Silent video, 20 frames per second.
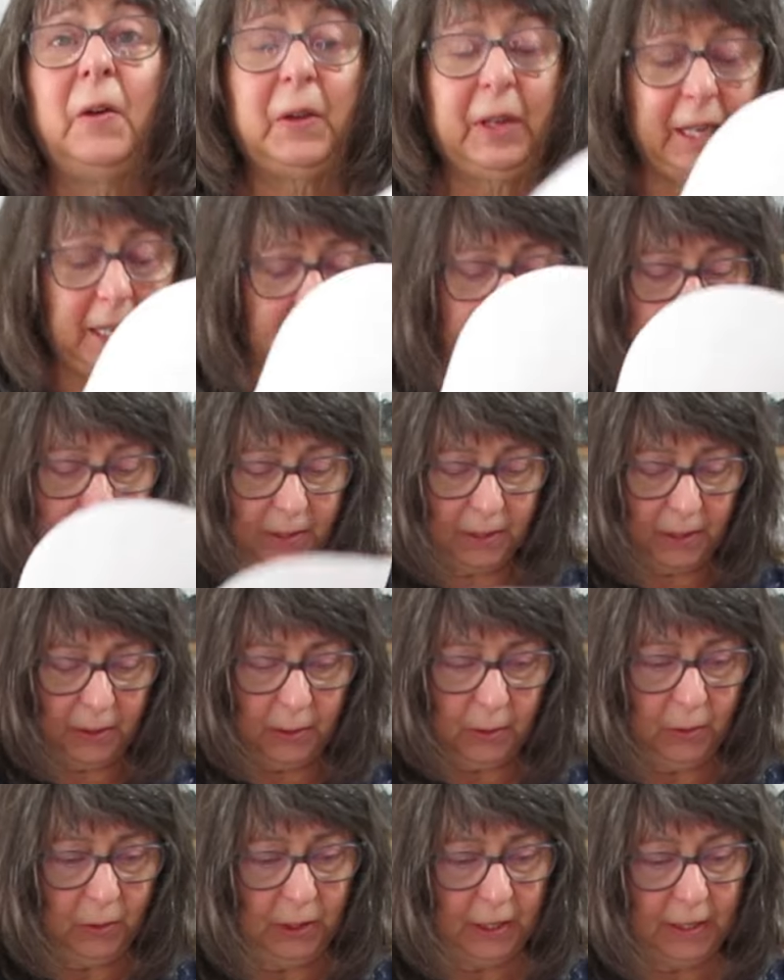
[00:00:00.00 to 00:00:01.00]
Okay,
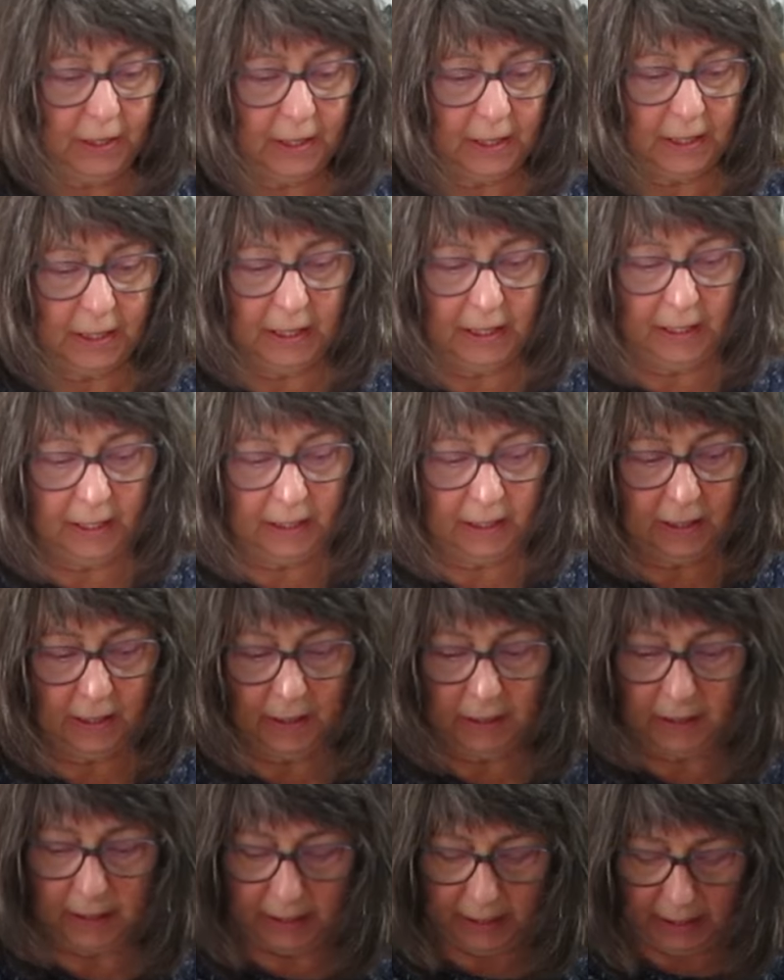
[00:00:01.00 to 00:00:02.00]
so this is